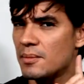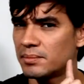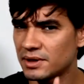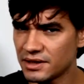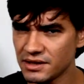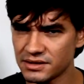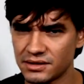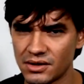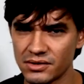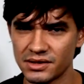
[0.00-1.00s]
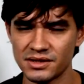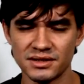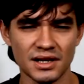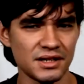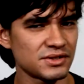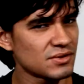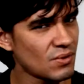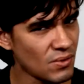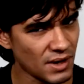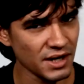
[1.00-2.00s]
Please notice that it's
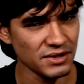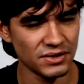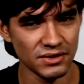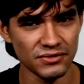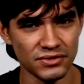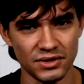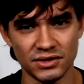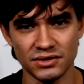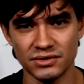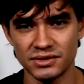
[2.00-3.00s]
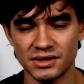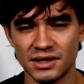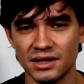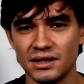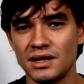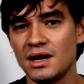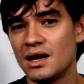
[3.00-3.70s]
quite different to say,